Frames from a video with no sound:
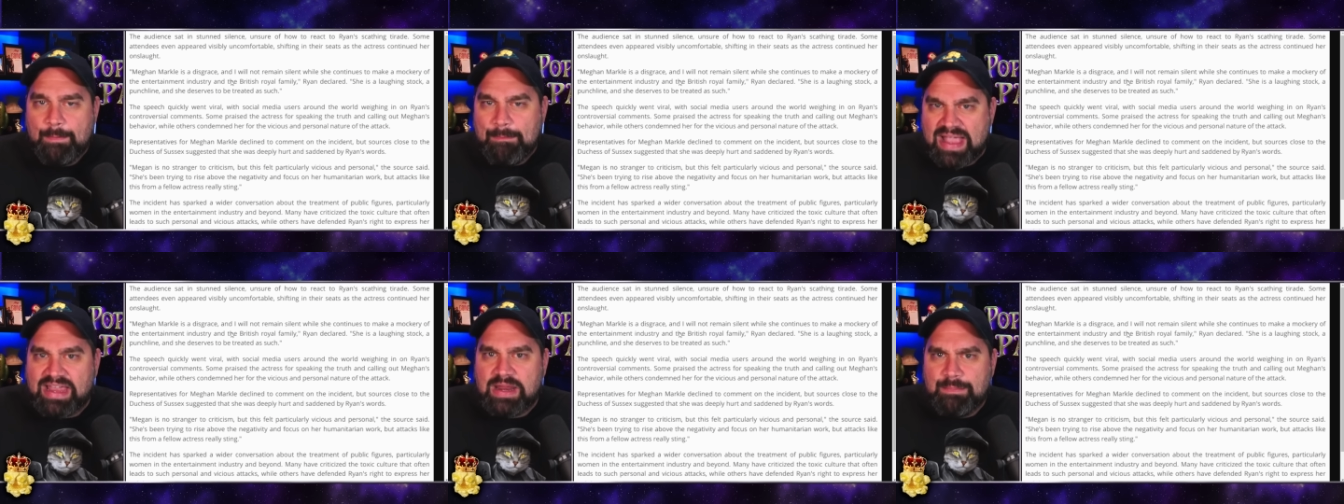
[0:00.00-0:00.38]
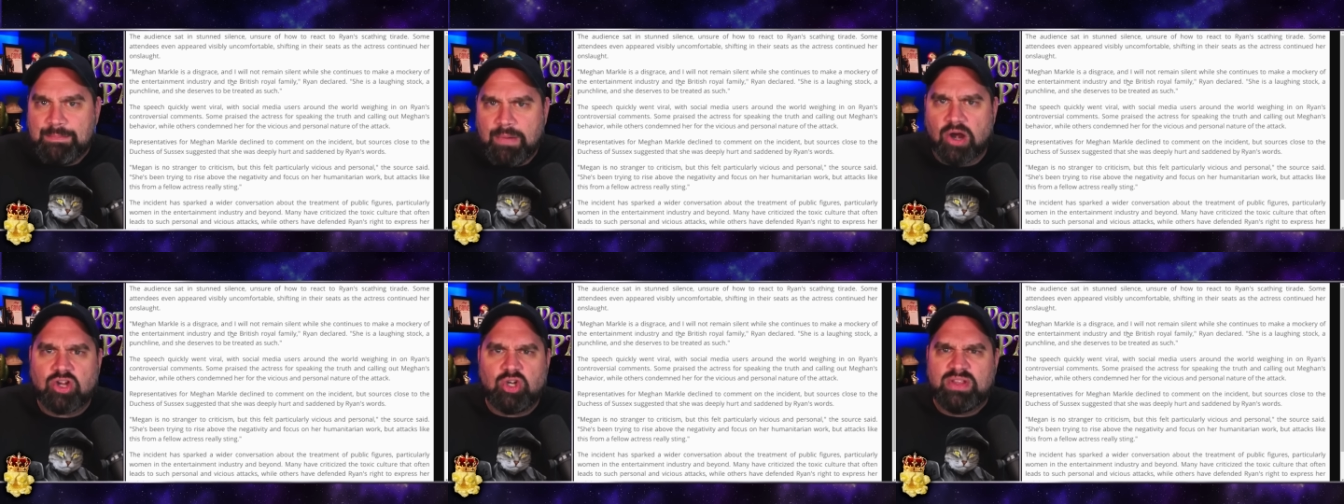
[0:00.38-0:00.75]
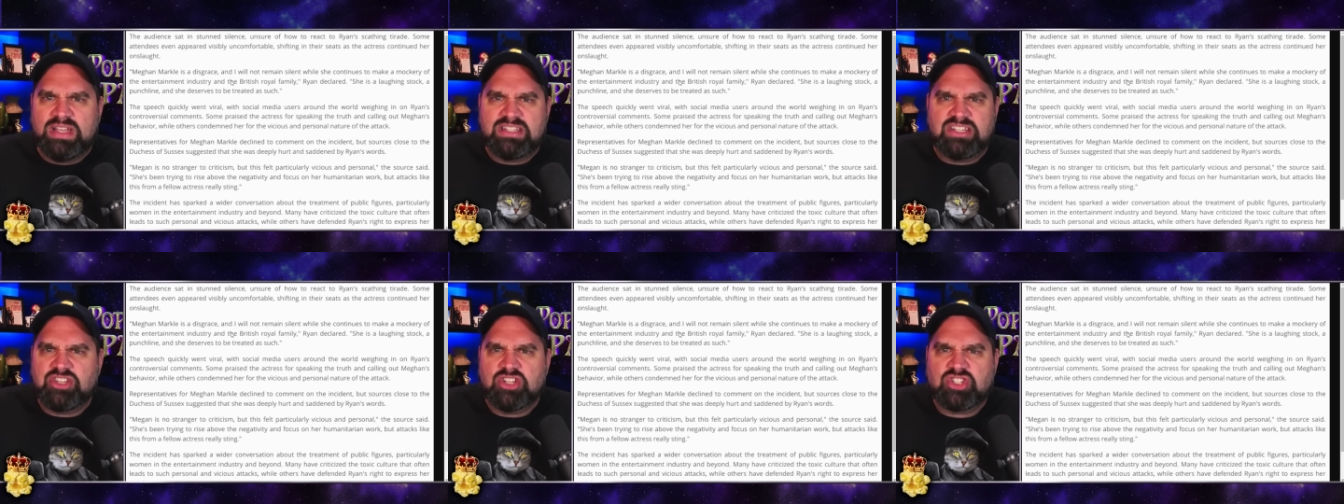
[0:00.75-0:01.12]
Meghan Markle
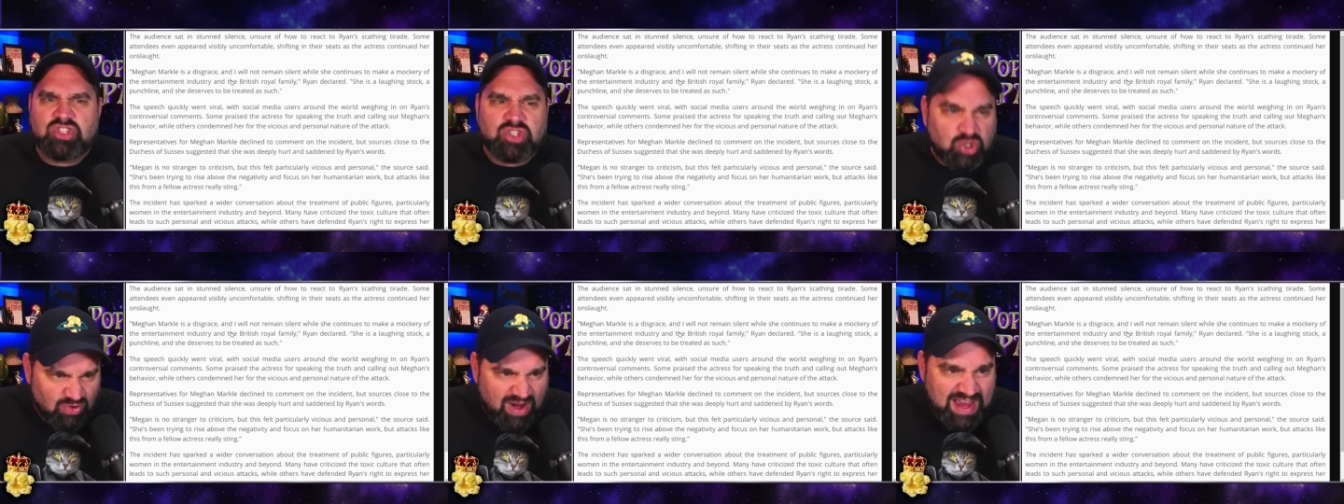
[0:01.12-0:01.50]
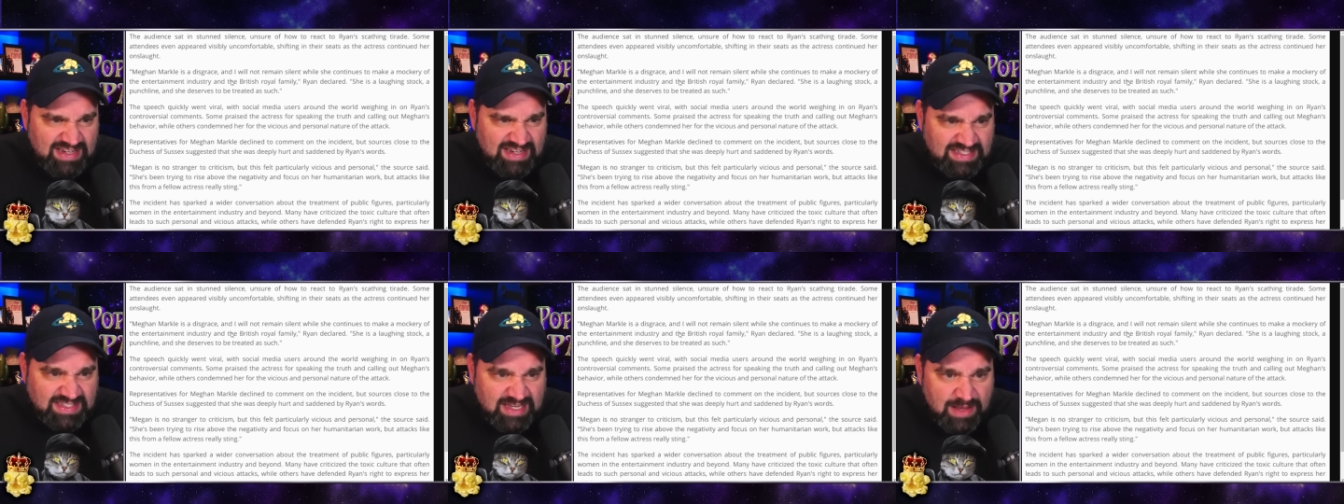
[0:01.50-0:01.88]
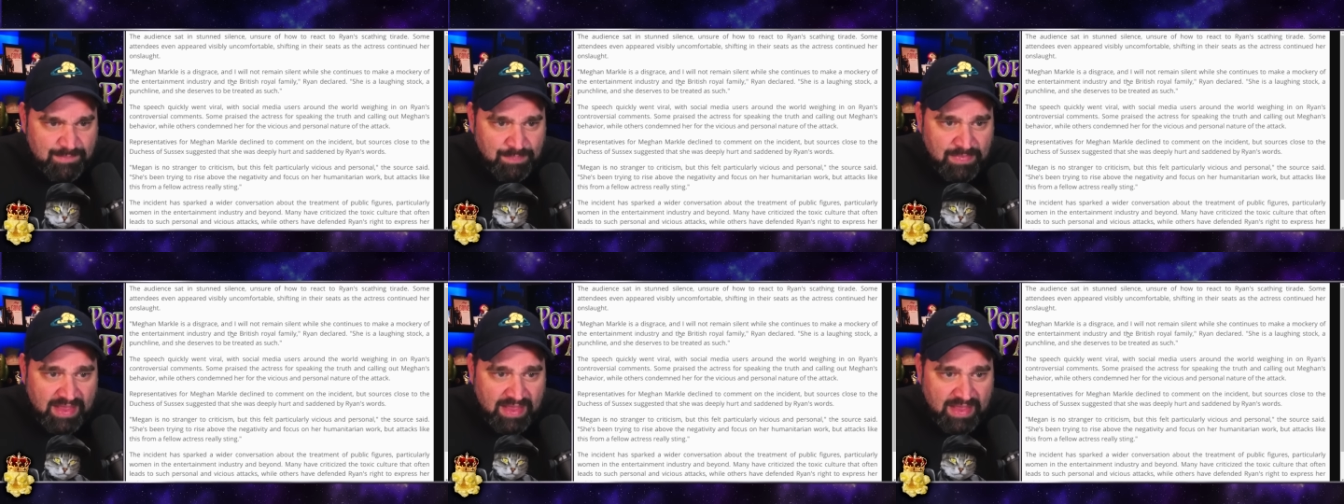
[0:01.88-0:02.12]
is a disgrace,